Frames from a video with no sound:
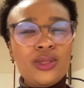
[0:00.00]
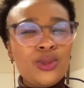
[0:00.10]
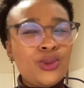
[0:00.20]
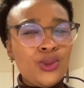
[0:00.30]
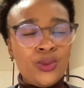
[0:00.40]
to
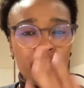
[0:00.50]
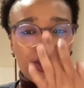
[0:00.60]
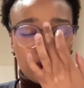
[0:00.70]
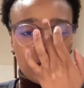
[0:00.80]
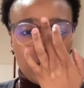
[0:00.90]
2 weeks
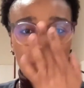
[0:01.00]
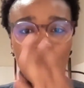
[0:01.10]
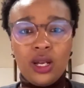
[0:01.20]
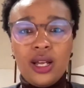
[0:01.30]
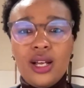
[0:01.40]
or so.
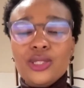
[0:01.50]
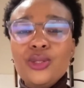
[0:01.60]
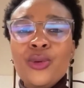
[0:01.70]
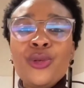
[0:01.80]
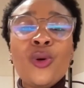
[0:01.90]
So
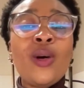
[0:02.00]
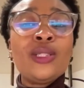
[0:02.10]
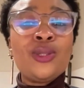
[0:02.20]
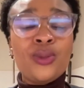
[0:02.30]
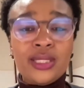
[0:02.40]
you don't want
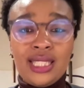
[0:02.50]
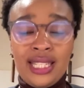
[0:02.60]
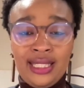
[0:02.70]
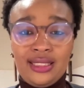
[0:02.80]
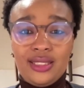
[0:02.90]
to risk
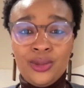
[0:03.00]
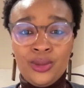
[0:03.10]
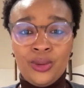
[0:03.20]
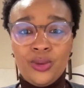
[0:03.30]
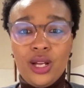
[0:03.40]
that,
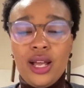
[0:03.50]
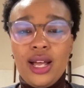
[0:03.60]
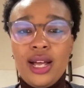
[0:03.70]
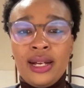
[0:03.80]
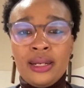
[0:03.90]

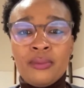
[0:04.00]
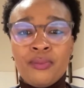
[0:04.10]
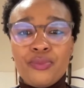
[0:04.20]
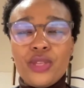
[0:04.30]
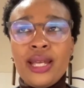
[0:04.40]

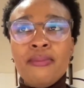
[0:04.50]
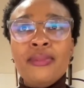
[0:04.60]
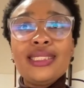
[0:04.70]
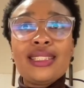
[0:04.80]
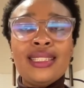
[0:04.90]
and
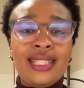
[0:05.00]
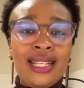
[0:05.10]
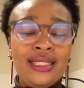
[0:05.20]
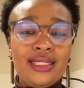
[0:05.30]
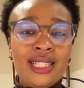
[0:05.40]
miss the
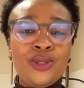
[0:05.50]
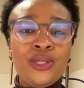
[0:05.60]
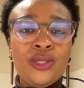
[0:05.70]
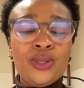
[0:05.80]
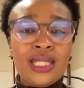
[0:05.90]
dates that you
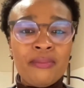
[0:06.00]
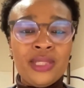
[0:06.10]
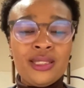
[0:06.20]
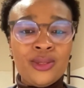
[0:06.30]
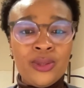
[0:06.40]
need to
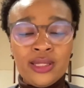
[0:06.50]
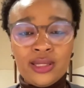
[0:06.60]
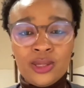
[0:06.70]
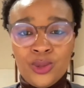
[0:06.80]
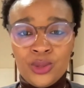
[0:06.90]
submit it to your
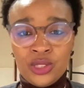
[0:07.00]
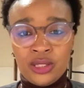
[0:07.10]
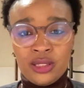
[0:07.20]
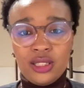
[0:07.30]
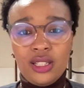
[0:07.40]
institution.